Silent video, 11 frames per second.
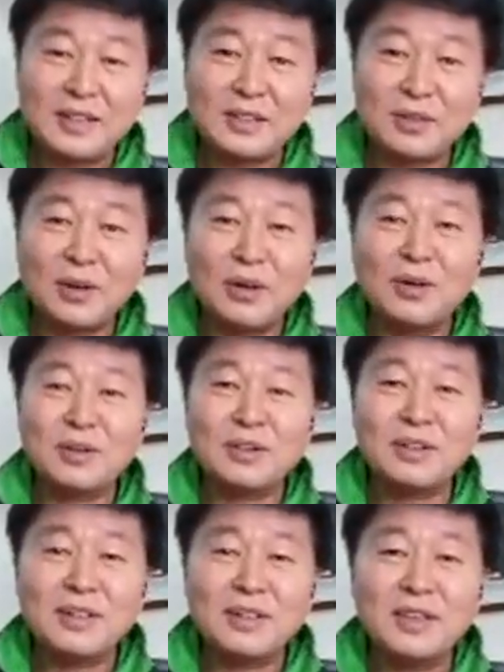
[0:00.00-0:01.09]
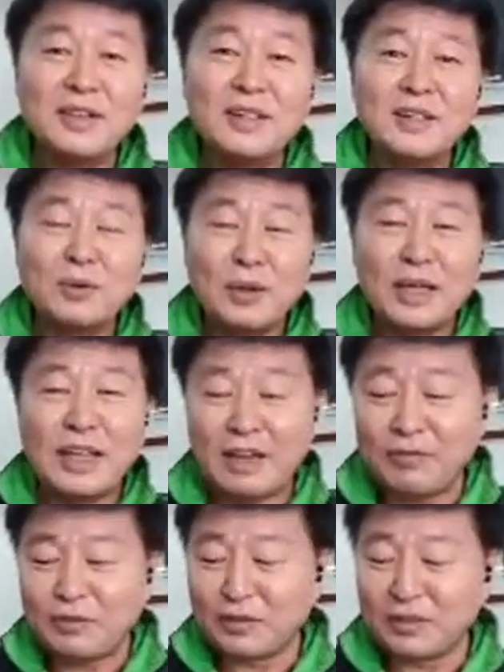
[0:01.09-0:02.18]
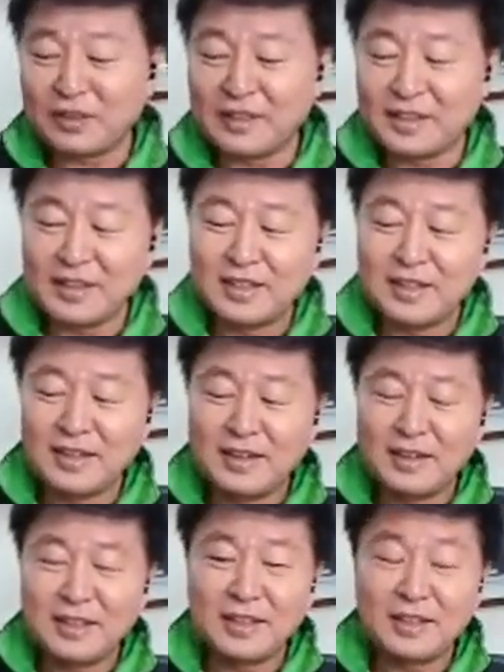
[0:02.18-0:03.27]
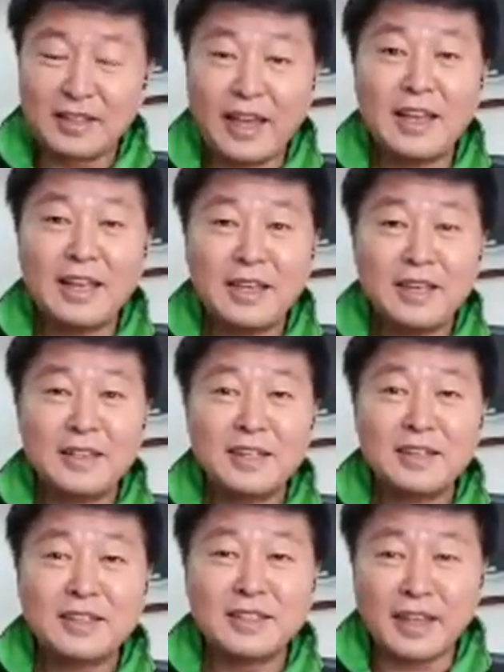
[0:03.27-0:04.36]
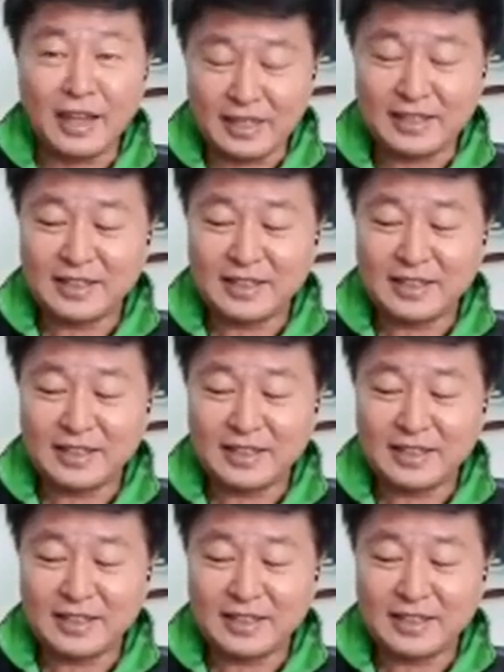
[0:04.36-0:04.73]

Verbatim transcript: So what happened? They said,